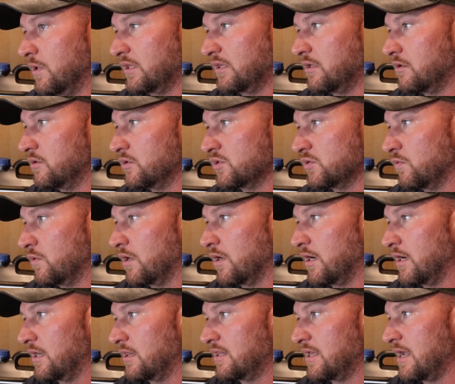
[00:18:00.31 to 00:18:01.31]
what those
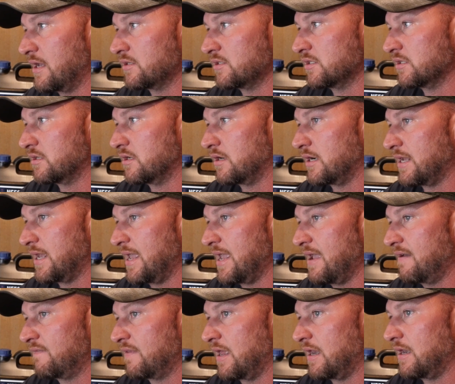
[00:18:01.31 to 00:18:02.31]
were at 1,030. I
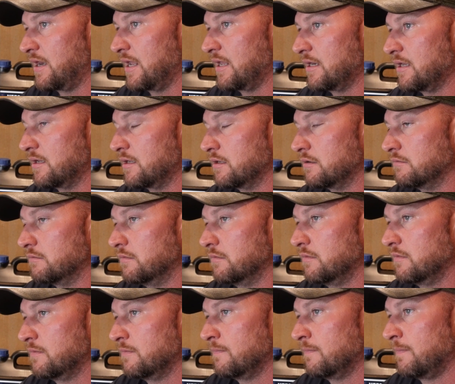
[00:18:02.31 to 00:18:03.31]
have that data, and
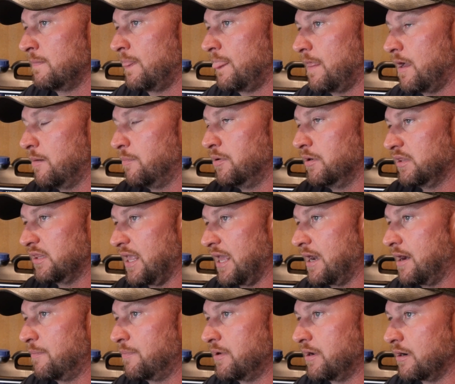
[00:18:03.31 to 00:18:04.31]
I'll put
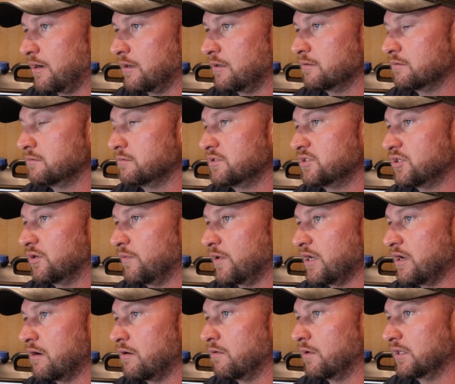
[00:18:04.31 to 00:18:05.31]
that up here so
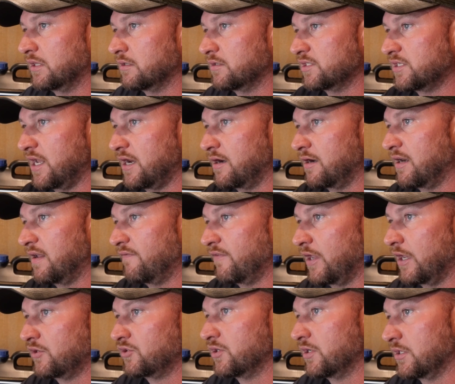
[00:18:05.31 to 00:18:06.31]
we know what the standard
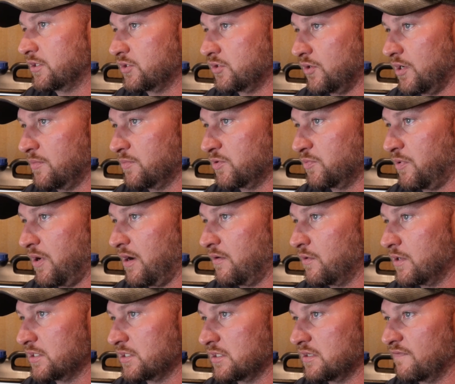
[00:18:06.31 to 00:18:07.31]
deviation extreme
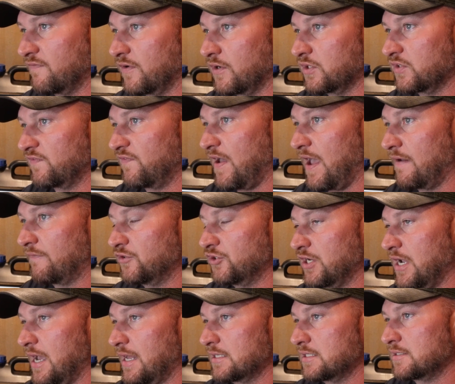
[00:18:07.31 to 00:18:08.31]
spread was of the first 5
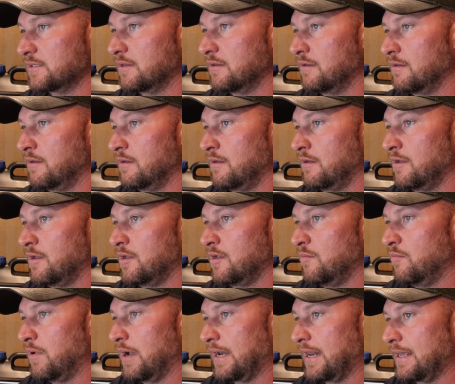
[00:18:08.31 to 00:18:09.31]
shots.
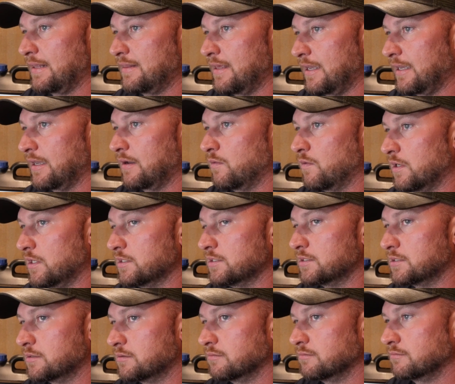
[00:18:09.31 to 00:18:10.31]
But I think it
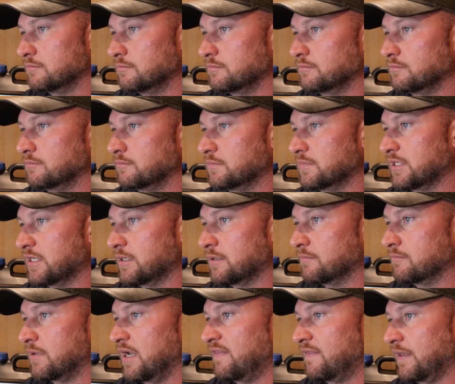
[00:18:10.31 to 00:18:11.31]
was,
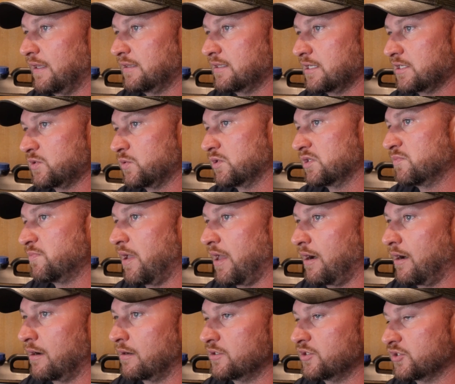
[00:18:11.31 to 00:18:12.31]
I think this was
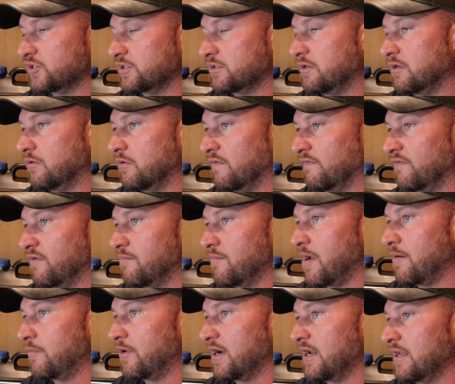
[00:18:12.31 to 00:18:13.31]
better, just going
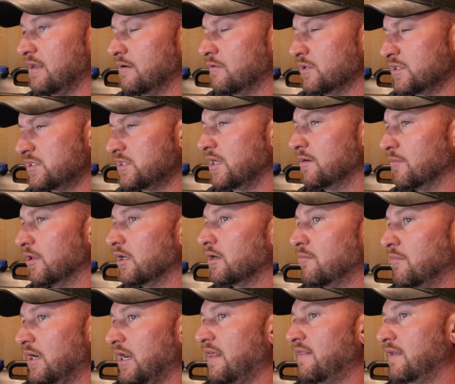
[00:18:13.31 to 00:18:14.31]
from memory. It was
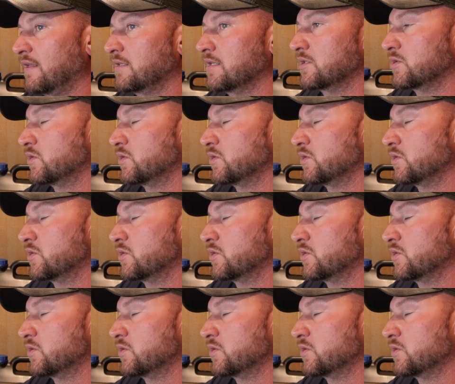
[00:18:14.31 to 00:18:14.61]
similar, but I think